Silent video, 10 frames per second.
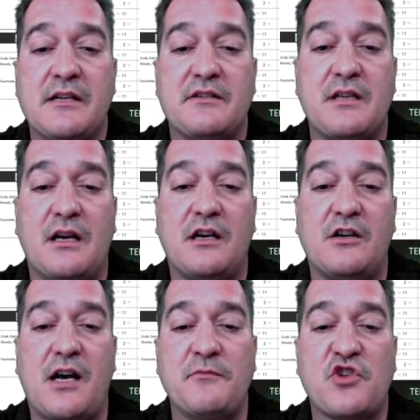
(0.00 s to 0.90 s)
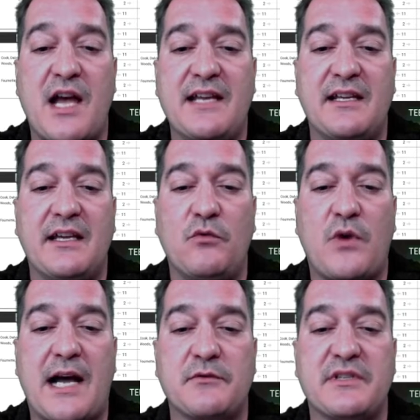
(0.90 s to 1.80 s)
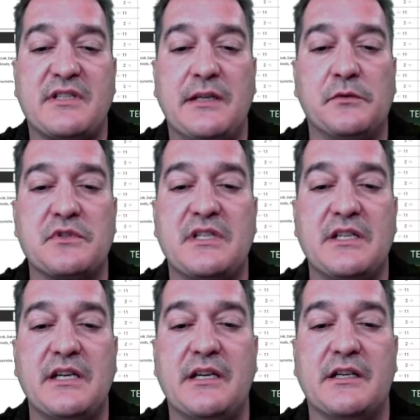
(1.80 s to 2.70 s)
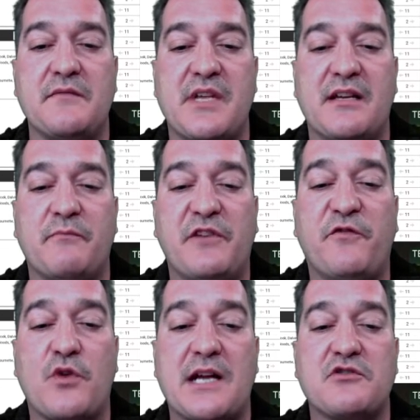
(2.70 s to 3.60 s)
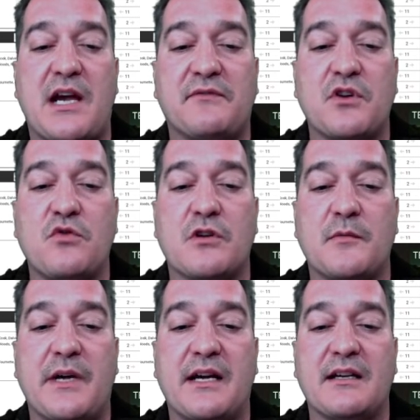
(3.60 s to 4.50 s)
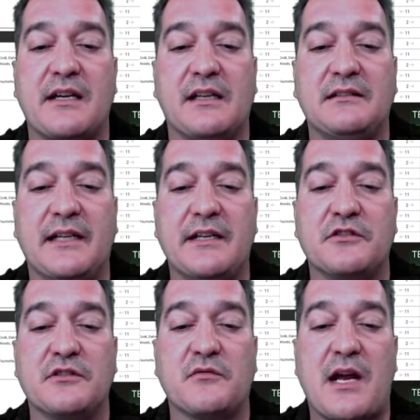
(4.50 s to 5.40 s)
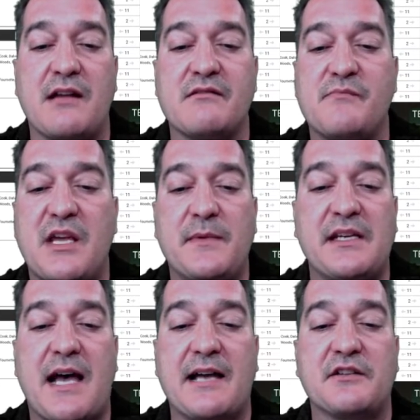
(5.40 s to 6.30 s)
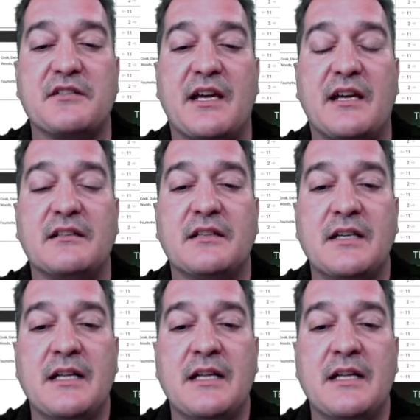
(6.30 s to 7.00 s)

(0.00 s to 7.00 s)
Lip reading: So I'm trying to get wide receivers in here, and then before I draft a quarterback later in rounds, maybe 9 or 10.